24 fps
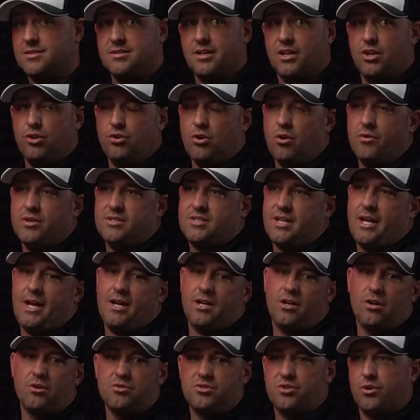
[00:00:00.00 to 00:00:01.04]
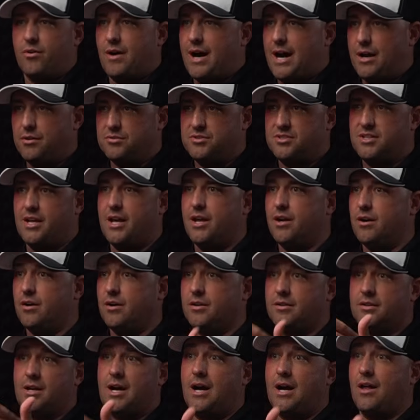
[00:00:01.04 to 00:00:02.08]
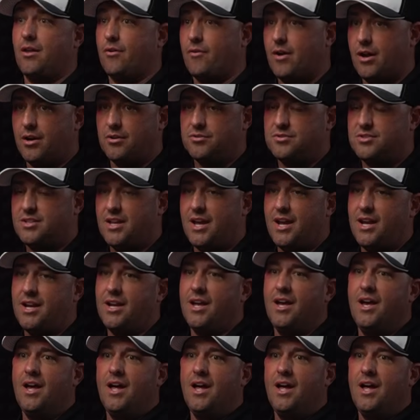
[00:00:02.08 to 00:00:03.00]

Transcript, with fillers: Like you know he's the head coach at Ohio State or at Colorado State,